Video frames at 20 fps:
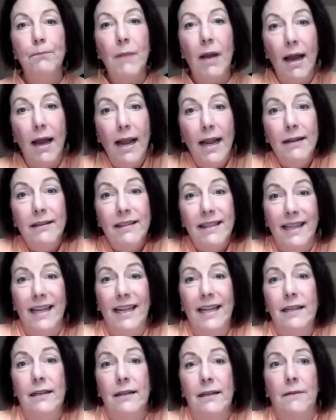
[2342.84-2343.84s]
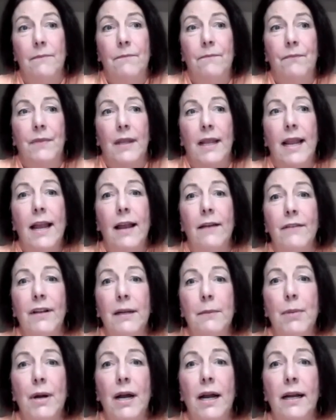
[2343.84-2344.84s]
I think
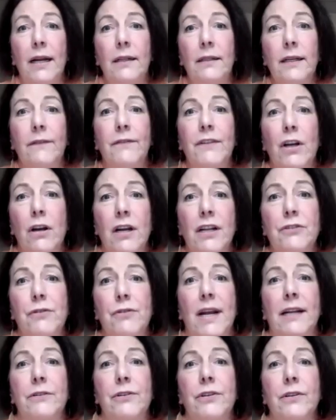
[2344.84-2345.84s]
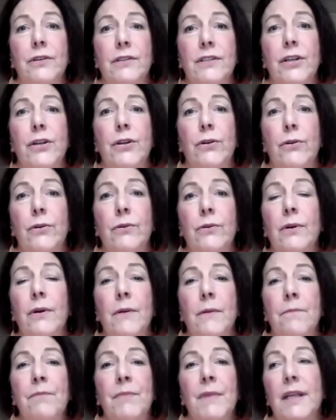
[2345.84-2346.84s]
having a pile of contractors who
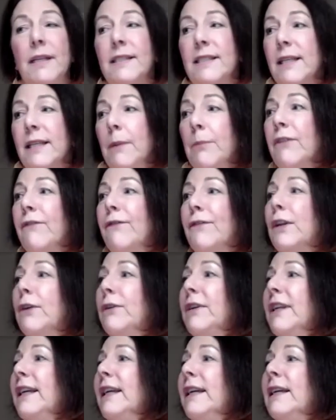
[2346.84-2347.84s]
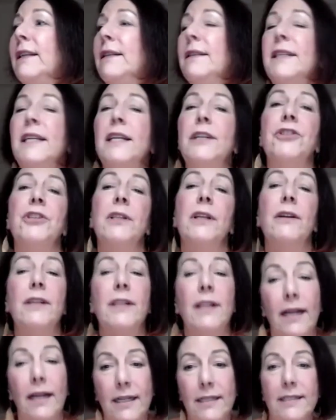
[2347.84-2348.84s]
some are floating in, teaching their
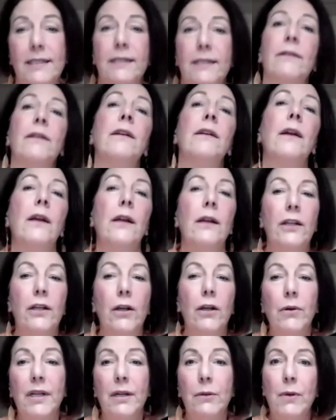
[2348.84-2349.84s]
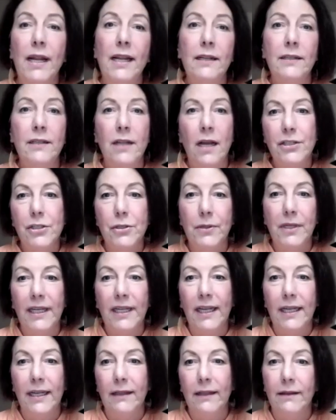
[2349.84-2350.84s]
clients and going away and not
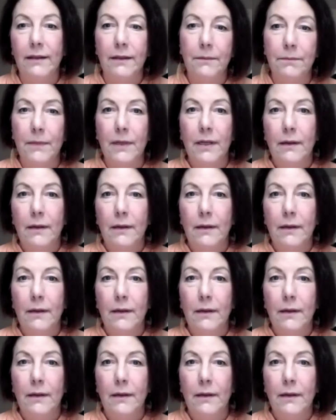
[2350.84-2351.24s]
doing any of the